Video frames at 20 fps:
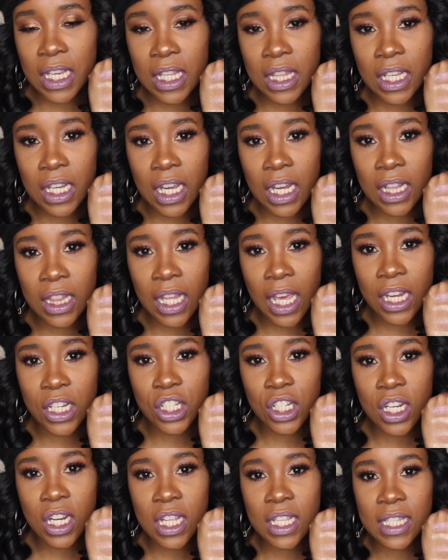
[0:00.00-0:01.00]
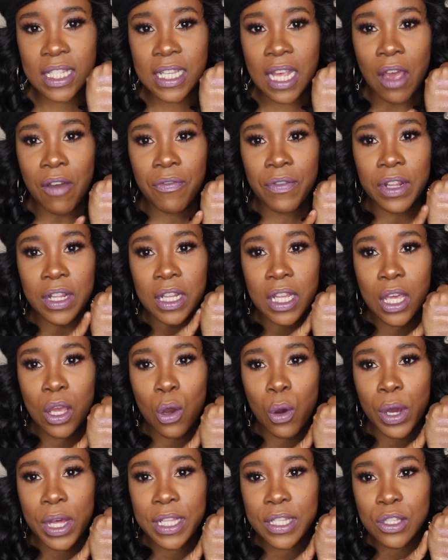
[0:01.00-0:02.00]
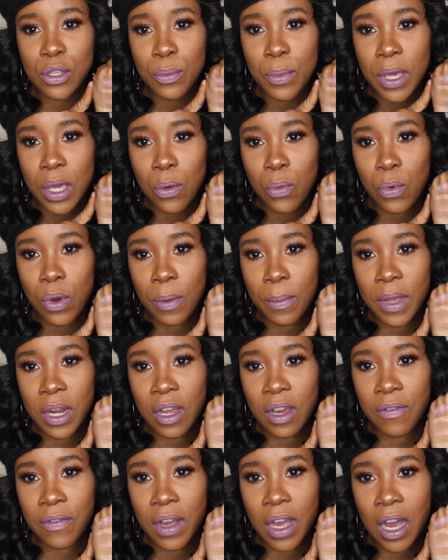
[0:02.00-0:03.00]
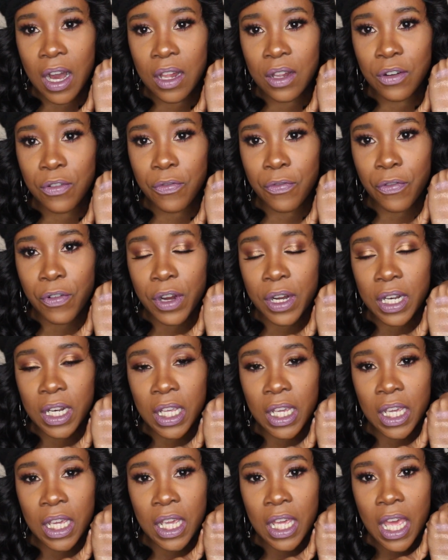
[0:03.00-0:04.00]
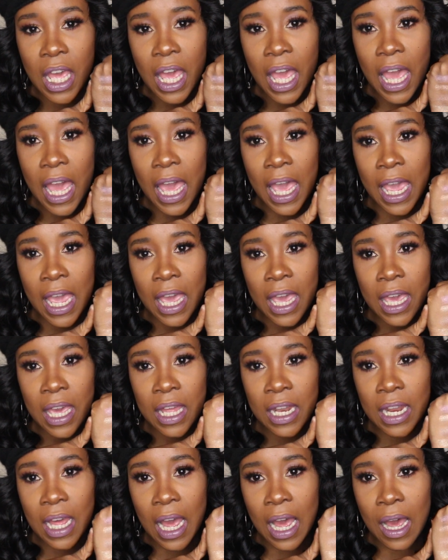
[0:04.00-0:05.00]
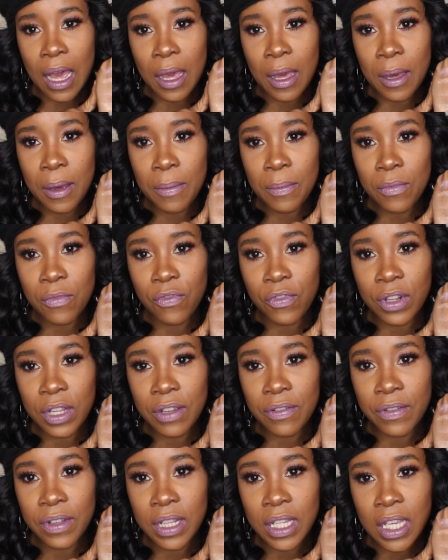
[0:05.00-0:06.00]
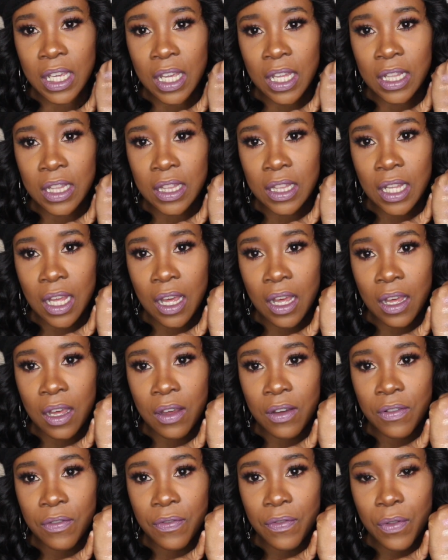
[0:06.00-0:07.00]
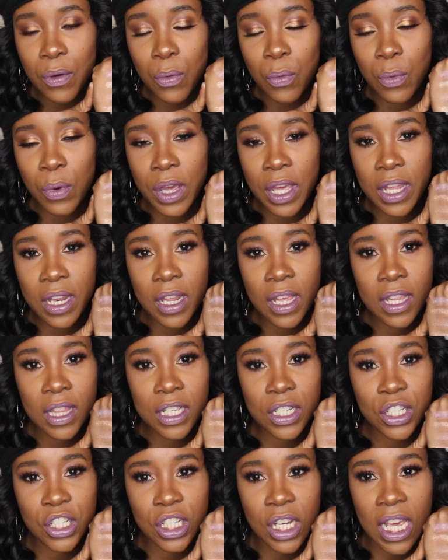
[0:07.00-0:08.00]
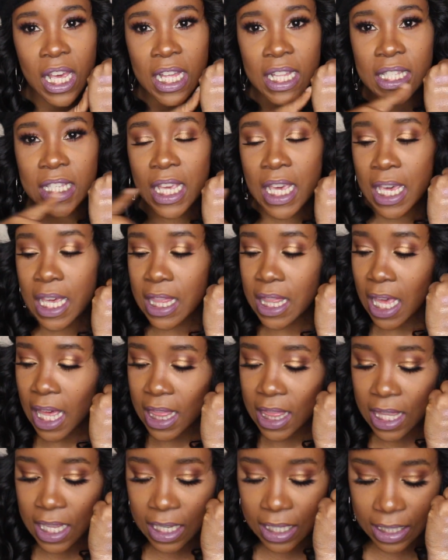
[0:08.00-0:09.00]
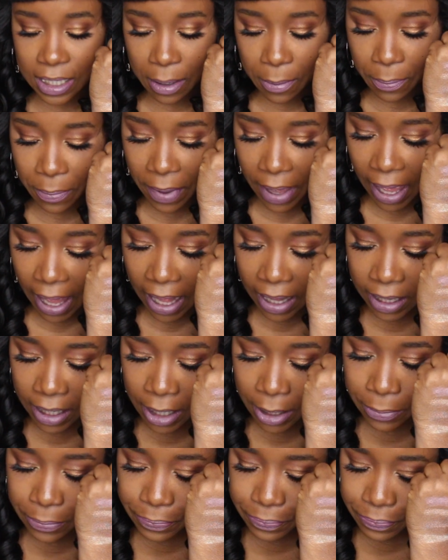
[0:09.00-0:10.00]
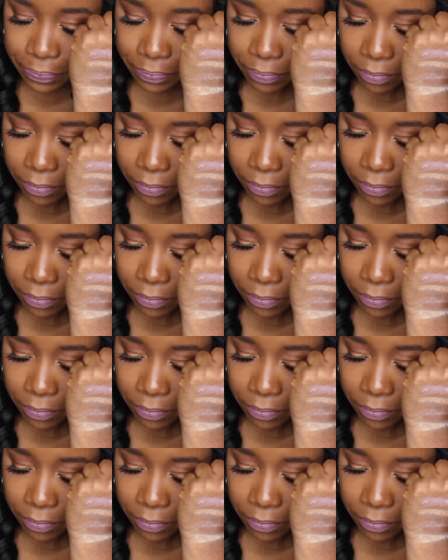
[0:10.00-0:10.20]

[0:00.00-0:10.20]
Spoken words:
in the collection is definitely going to be woman of color friendly, and I'm really in love with the shades in this palette.